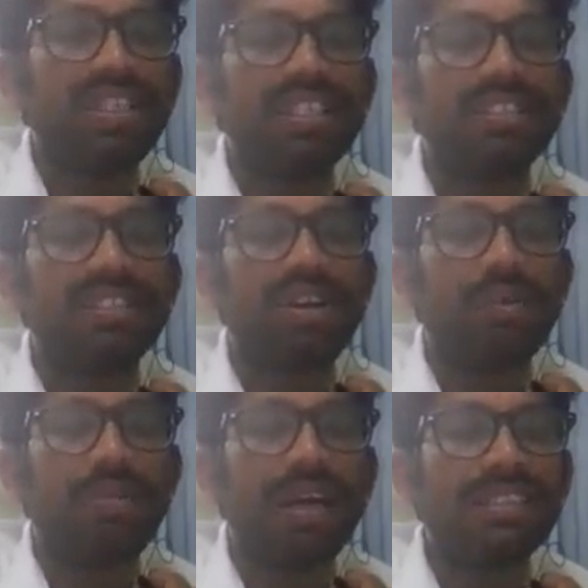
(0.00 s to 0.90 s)
see
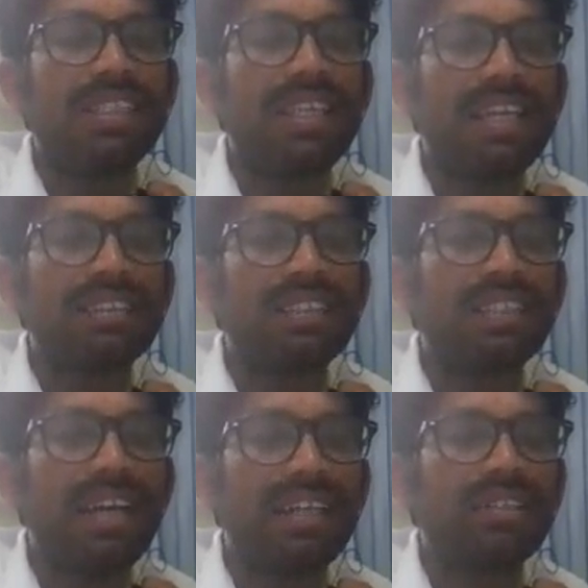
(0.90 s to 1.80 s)
carboxylic acid
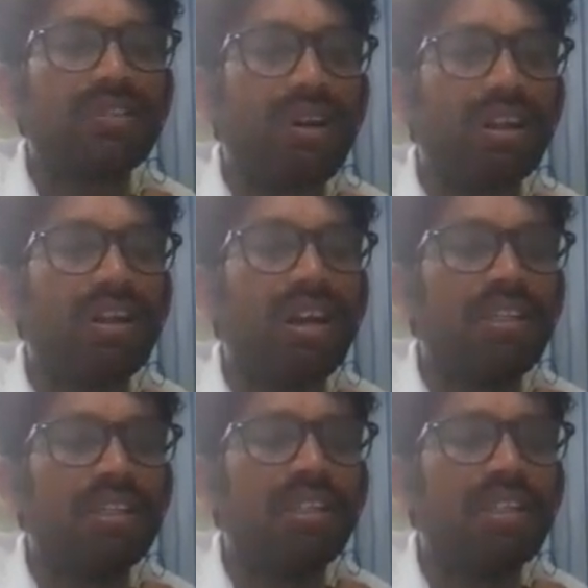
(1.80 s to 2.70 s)
react with alcohol
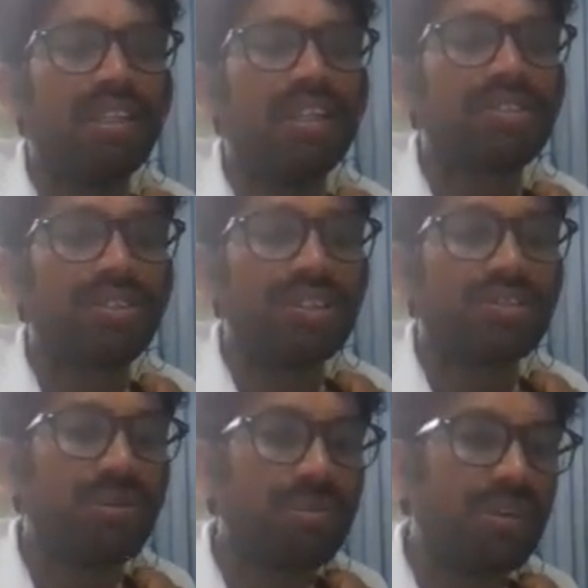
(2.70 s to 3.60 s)
in
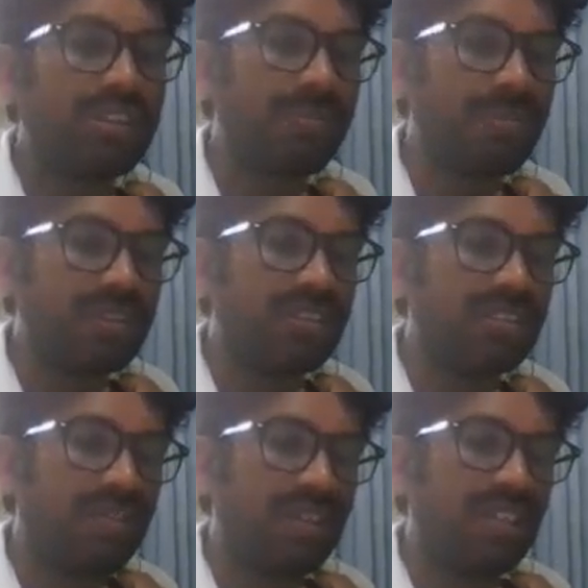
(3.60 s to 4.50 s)
H2SO4 in the presence
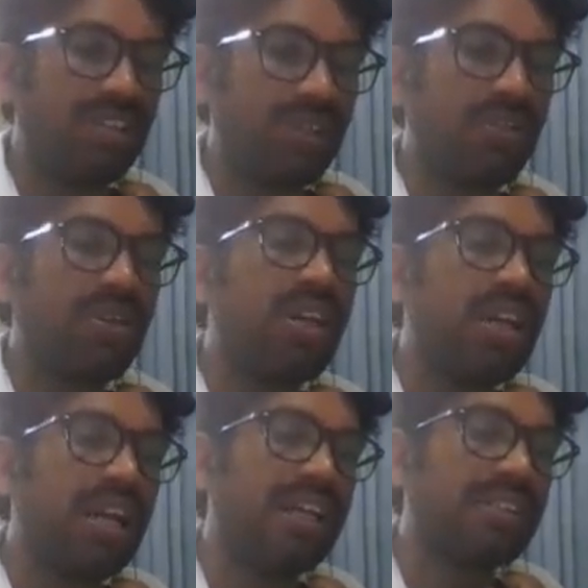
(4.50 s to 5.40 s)
of, it will give
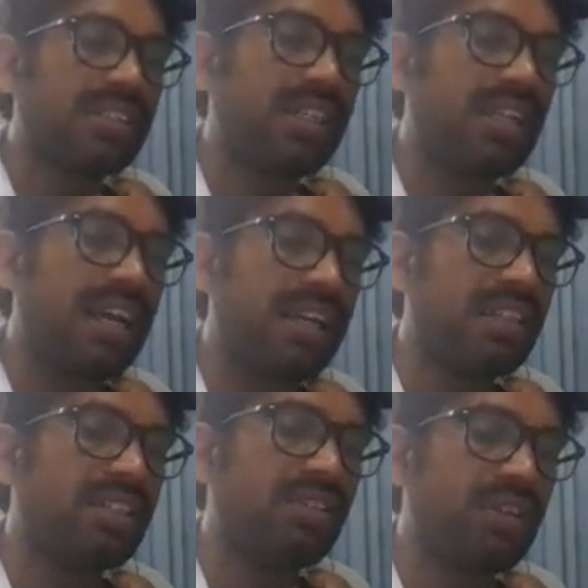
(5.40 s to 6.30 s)
ester and
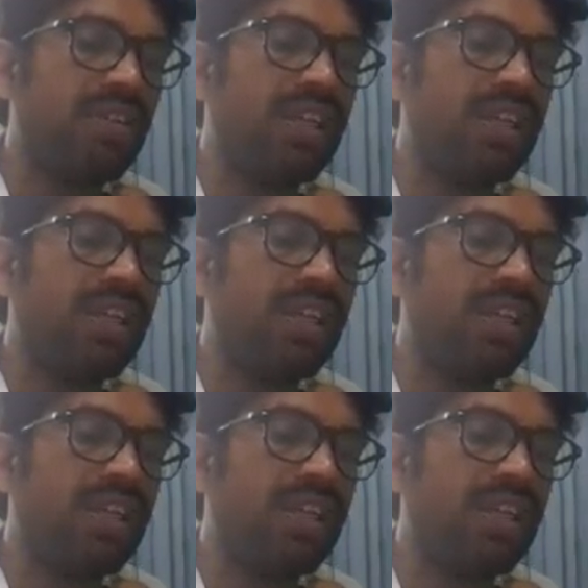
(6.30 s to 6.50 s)
give the final